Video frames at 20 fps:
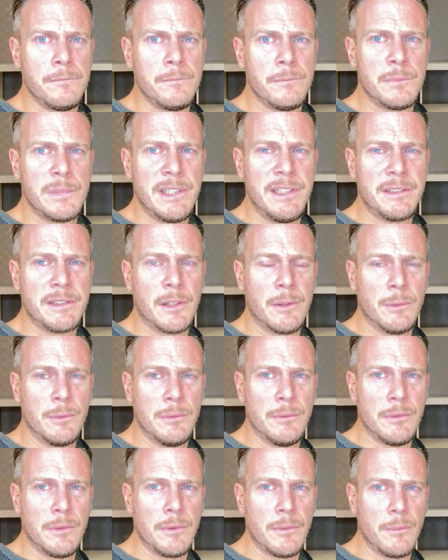Please don't
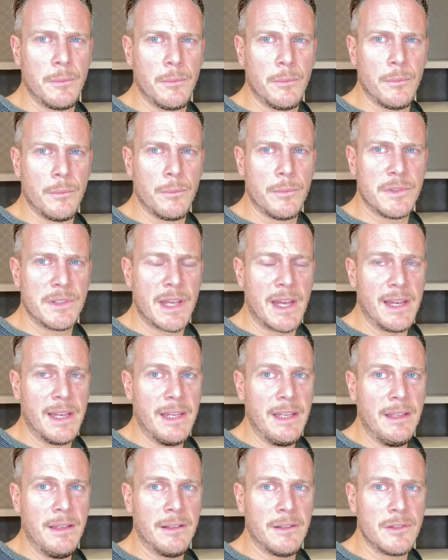say
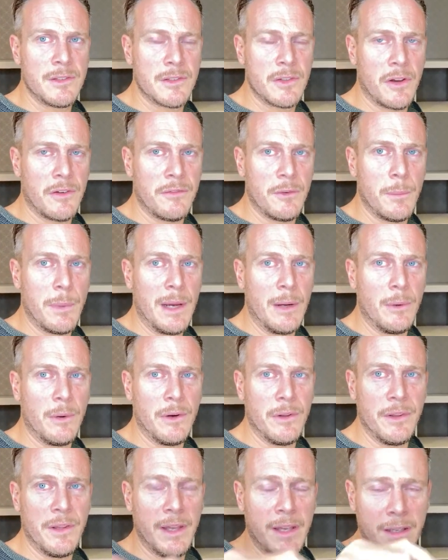stuff about
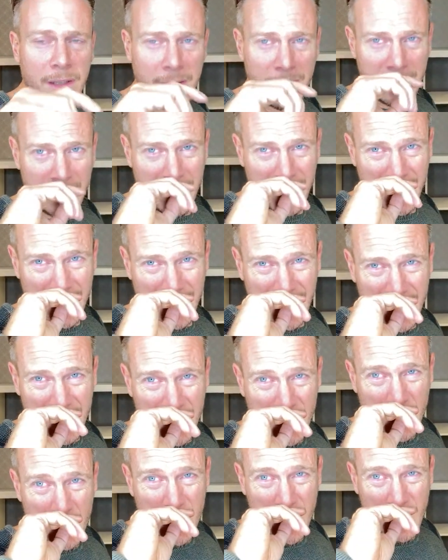other
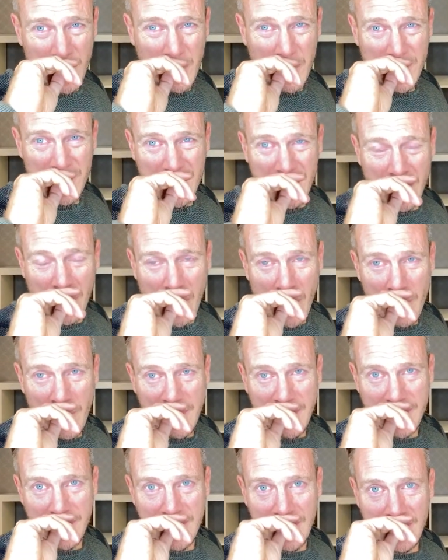YouTubers in the
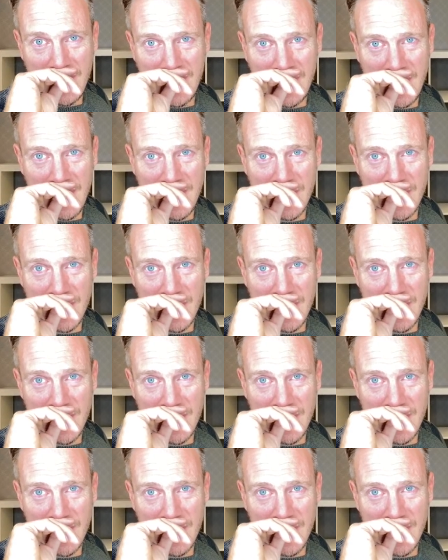comments. It's